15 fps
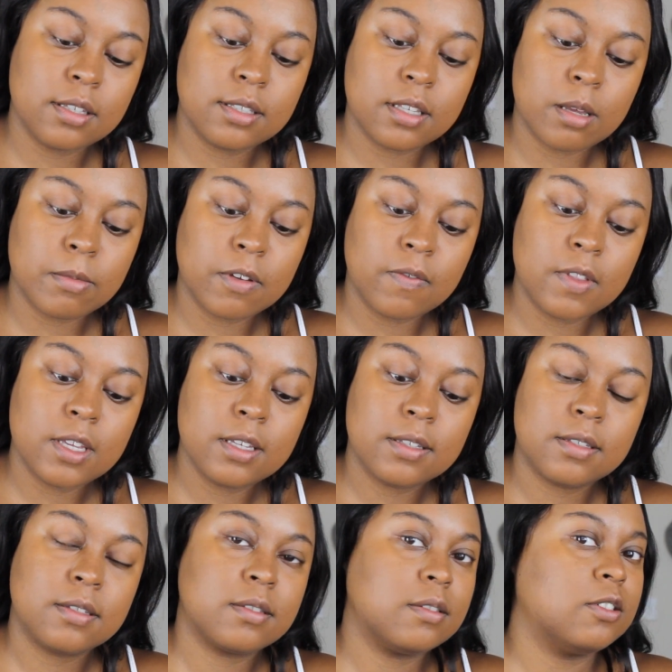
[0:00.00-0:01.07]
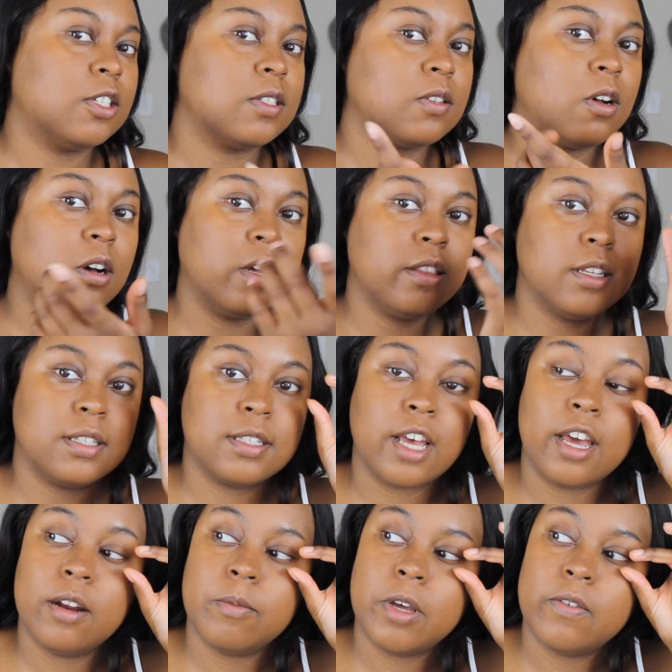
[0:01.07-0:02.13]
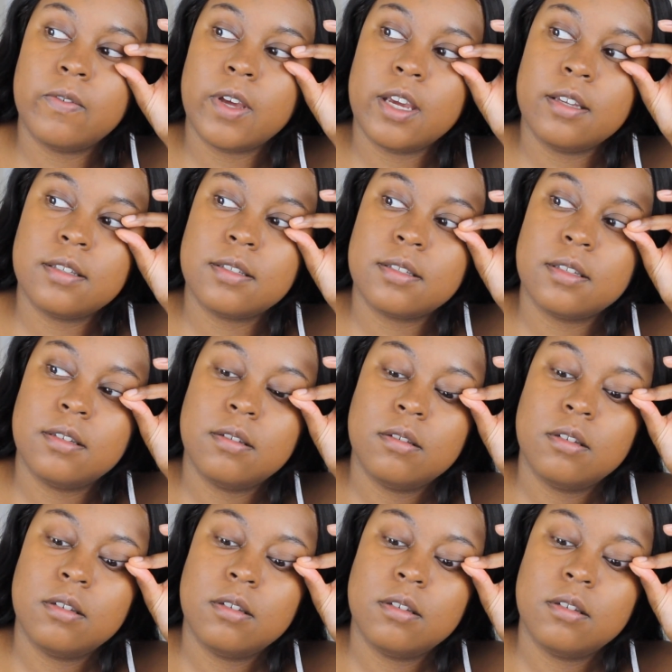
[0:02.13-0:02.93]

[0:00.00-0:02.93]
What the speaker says: some of this just on the side of my face.